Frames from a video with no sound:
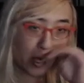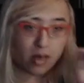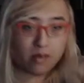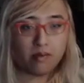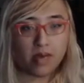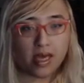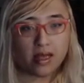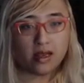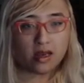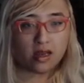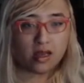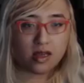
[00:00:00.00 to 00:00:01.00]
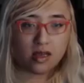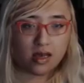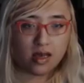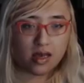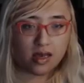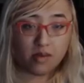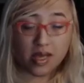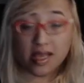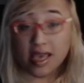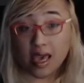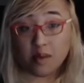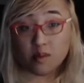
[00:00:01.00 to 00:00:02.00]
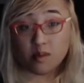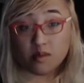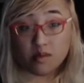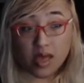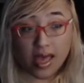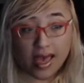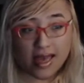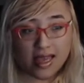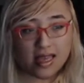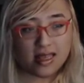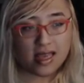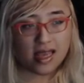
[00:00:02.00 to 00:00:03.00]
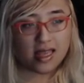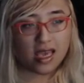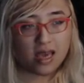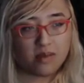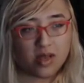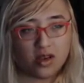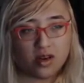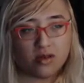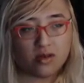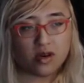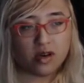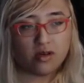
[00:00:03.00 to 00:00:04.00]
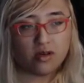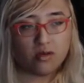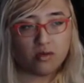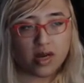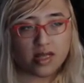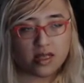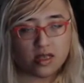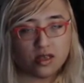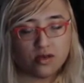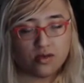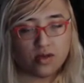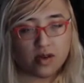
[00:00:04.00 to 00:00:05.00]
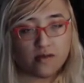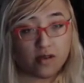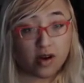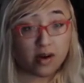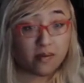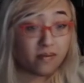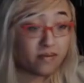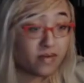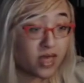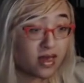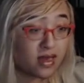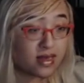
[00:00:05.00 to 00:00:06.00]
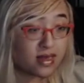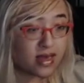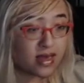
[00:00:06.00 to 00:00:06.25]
mid game heading into end game and don't know what to look for. So